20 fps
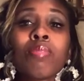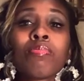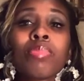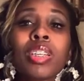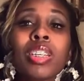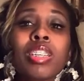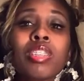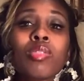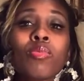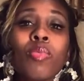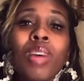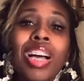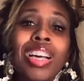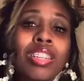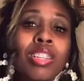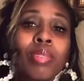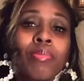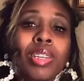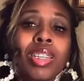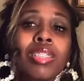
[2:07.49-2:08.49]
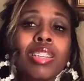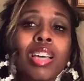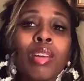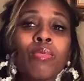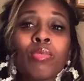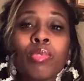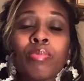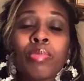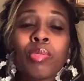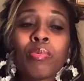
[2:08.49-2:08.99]
Please watch it because I
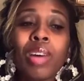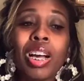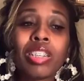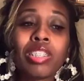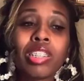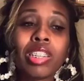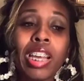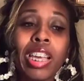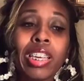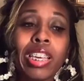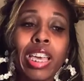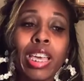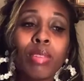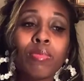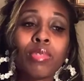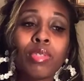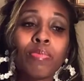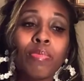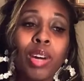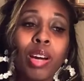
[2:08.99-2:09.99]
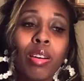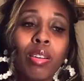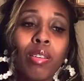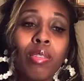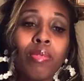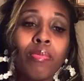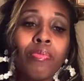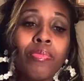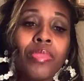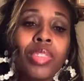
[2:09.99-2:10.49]
will be watching that game
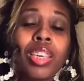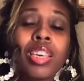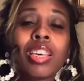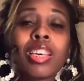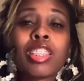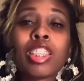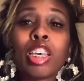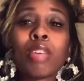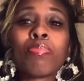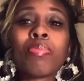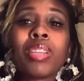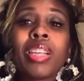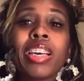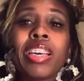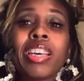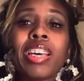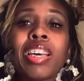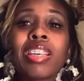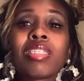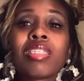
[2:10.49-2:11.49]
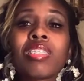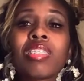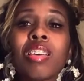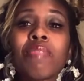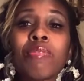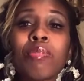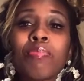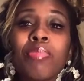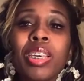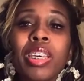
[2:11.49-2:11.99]
tomorrow. They play at
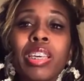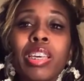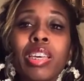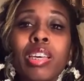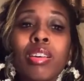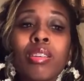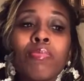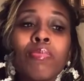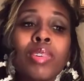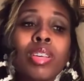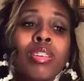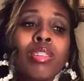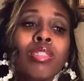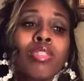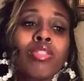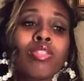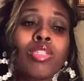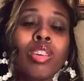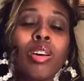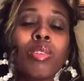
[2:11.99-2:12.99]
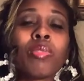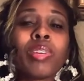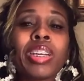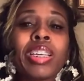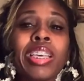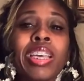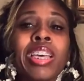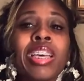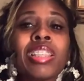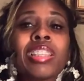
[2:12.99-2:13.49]
7 p.m. So
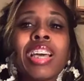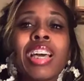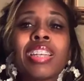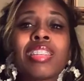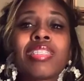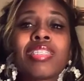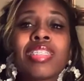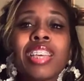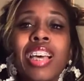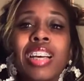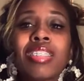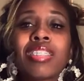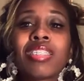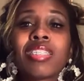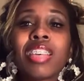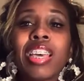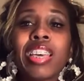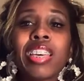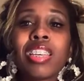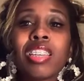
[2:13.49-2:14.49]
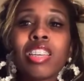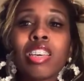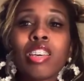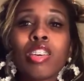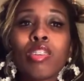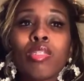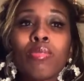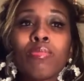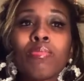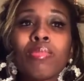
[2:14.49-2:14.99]
again, that is Texas
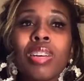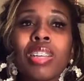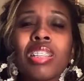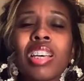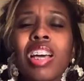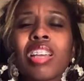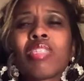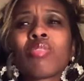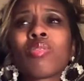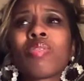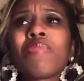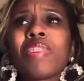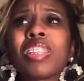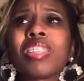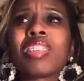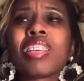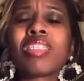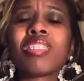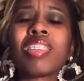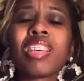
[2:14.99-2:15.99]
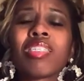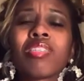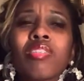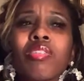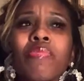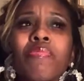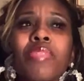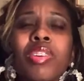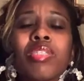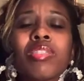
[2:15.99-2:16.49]
A&M. I don't know if I said Texas
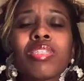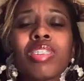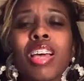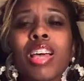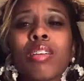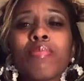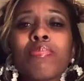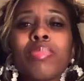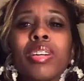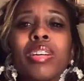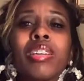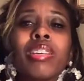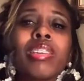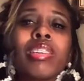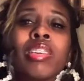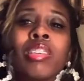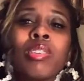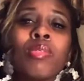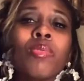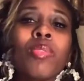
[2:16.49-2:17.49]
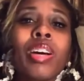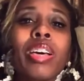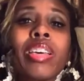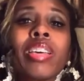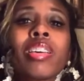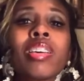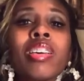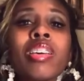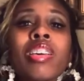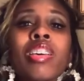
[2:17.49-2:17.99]
the first time, but
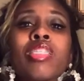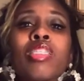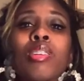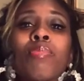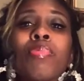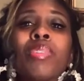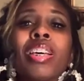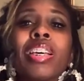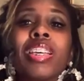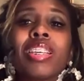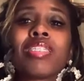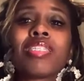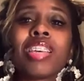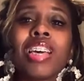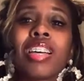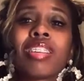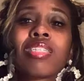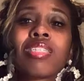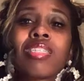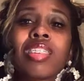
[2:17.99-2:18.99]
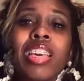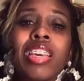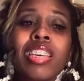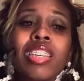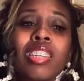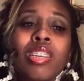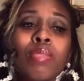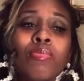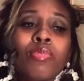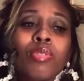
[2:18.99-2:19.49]
anyway, they're playing Texas
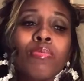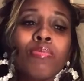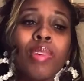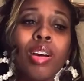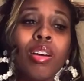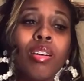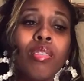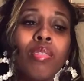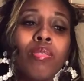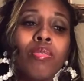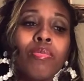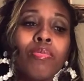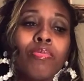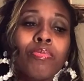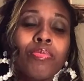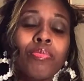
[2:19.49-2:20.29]
A&M tomorrow.